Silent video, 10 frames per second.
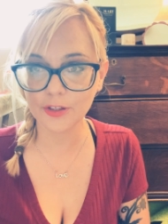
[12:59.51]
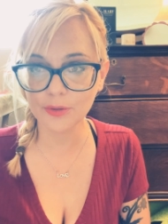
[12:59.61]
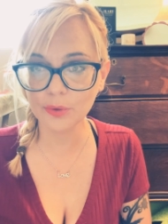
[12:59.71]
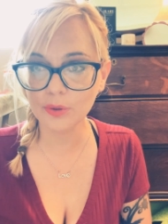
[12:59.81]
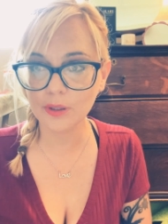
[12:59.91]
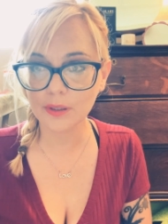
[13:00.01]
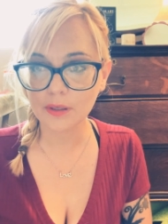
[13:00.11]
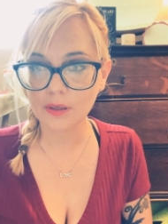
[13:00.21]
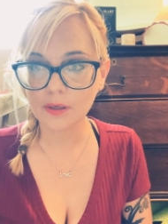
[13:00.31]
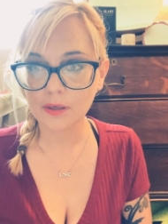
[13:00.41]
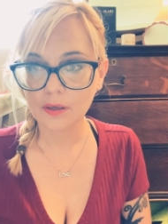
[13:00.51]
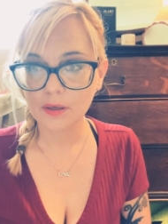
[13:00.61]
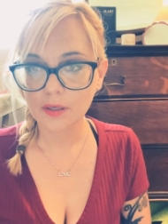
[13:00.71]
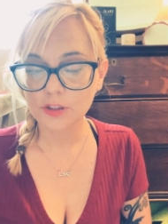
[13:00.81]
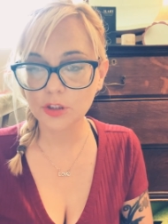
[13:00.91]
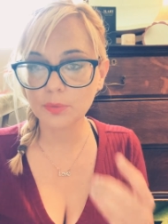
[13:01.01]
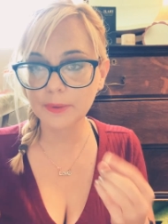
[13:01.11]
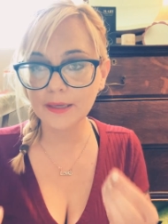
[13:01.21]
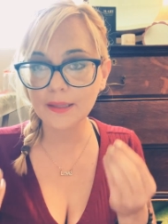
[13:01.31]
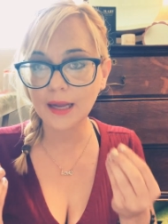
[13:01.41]
you, to
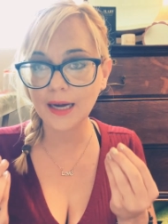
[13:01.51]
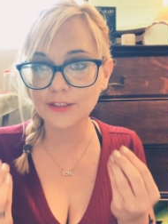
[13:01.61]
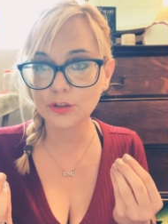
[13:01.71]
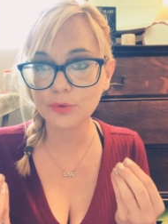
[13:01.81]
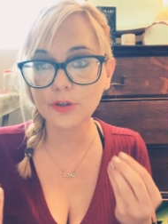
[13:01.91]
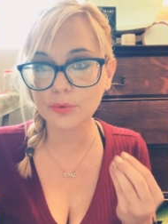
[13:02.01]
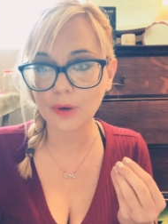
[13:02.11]
realize who you